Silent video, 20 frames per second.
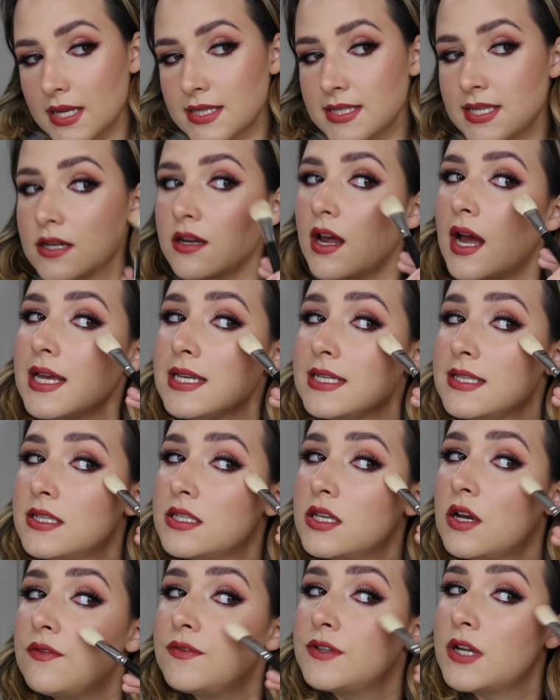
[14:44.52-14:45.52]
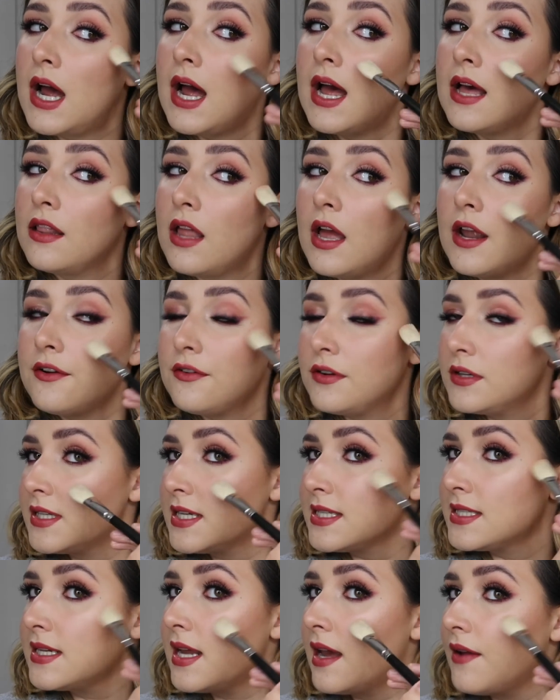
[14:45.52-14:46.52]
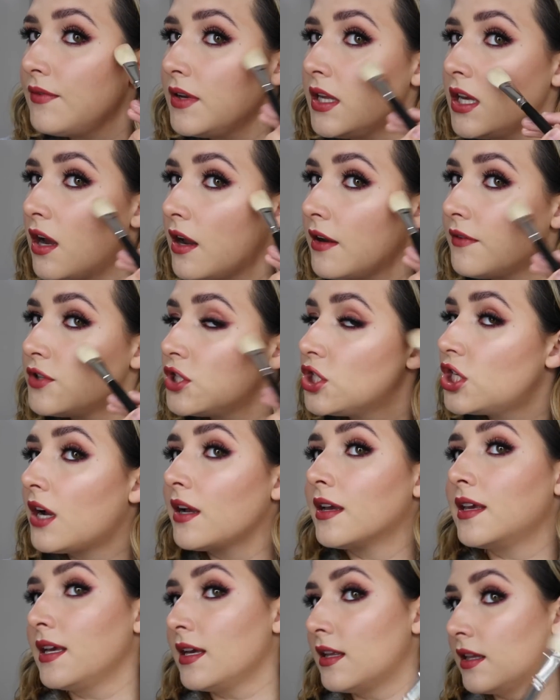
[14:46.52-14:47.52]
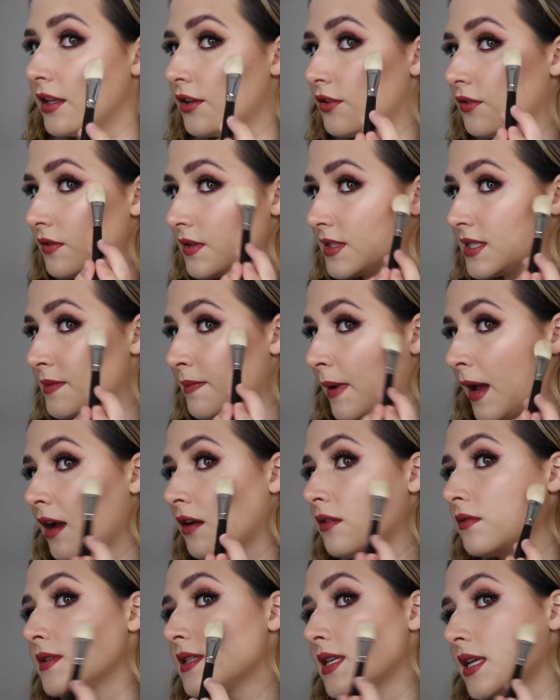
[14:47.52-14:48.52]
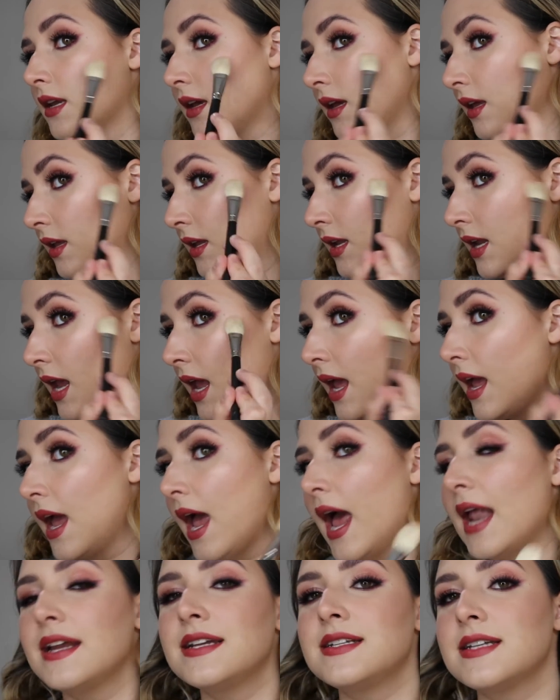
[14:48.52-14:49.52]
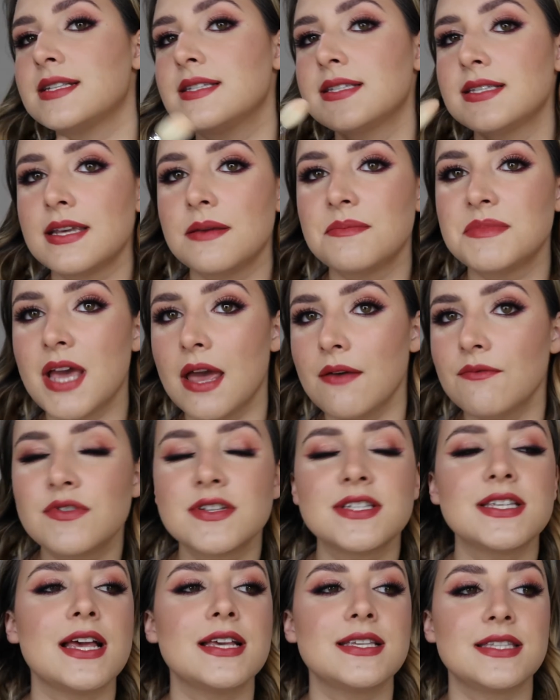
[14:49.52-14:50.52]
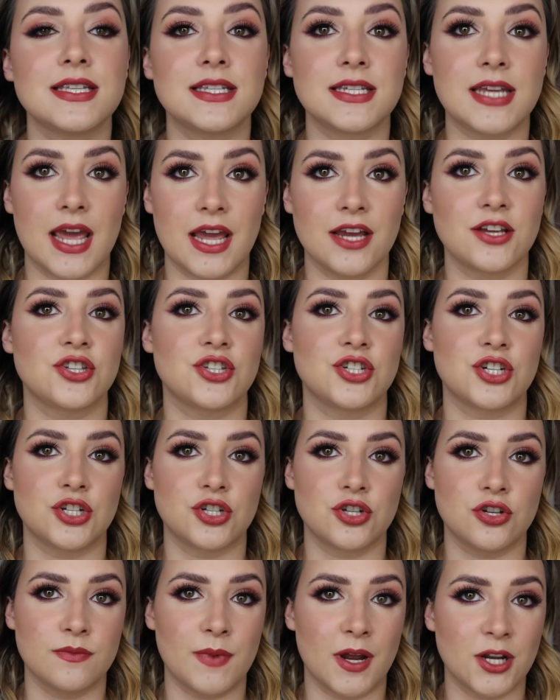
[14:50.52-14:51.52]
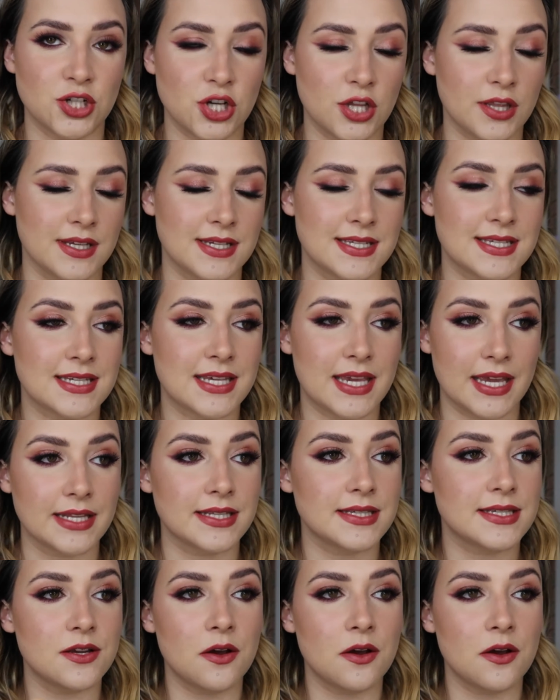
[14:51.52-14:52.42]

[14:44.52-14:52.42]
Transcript: It's a nice soft highlighter. It doesn't have any kind of chunky glitter or sparkles in it, and it doesn't seem to emphasize the texture too much on the skin.